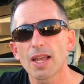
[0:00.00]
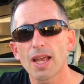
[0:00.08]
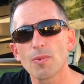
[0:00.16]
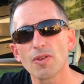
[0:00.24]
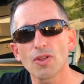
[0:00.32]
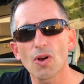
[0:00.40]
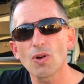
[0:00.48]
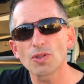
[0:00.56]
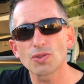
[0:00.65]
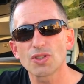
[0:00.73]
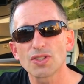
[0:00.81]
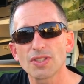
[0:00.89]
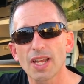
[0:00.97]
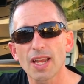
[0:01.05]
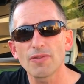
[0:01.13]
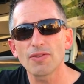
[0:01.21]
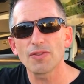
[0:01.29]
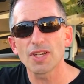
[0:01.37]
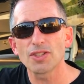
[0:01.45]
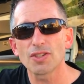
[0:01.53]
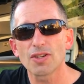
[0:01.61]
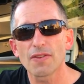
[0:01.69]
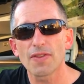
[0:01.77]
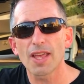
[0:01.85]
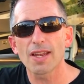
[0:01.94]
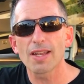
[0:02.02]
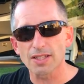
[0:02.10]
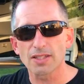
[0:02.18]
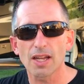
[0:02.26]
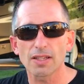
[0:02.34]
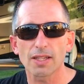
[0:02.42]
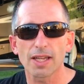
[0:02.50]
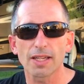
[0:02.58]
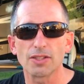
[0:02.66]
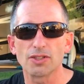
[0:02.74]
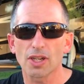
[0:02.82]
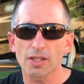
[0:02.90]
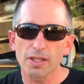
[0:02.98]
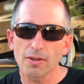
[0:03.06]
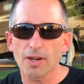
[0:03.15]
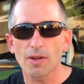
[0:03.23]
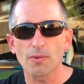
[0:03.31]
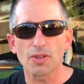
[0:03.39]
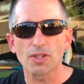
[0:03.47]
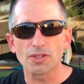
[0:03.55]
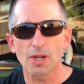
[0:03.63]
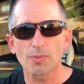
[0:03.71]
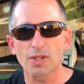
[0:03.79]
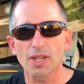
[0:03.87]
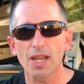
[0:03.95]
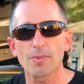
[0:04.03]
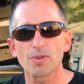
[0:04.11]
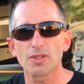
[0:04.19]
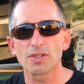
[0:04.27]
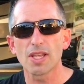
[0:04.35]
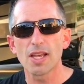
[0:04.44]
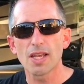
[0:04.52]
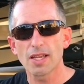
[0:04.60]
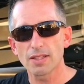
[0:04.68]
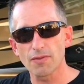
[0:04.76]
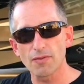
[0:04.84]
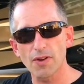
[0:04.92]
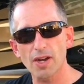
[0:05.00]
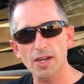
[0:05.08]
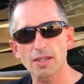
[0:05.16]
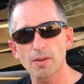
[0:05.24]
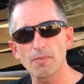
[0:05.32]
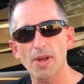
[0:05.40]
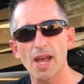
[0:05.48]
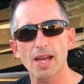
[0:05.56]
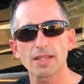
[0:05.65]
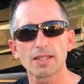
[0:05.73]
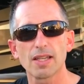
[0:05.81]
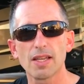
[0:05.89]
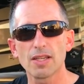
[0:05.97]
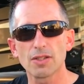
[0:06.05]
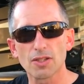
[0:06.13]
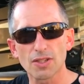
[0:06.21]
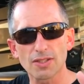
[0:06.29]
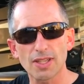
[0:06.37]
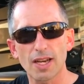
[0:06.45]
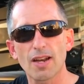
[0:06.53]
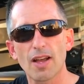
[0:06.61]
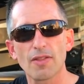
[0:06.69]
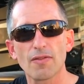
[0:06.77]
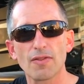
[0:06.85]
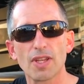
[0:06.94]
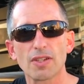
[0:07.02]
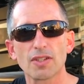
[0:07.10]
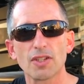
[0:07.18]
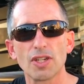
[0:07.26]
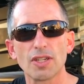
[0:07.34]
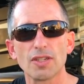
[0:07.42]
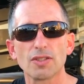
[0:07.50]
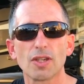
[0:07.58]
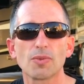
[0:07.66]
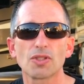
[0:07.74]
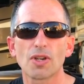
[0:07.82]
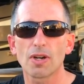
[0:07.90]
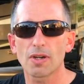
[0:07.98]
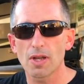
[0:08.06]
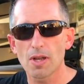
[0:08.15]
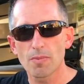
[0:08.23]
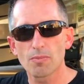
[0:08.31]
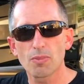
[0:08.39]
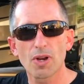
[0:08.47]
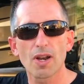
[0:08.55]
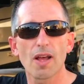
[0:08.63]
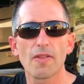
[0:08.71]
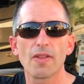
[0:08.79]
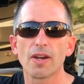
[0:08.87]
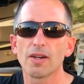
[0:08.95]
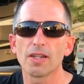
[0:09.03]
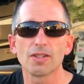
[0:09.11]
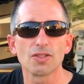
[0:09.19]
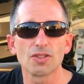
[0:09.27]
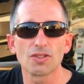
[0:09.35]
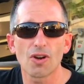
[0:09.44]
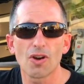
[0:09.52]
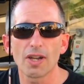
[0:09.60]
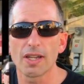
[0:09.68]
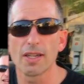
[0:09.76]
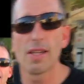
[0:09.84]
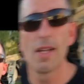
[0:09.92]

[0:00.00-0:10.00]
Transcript: And with the ultra safe feature on that, it's not like juggling around with the jumper cables. It's very compact. Just set it on the vehicle you need to jumpstart, put it on there and start it.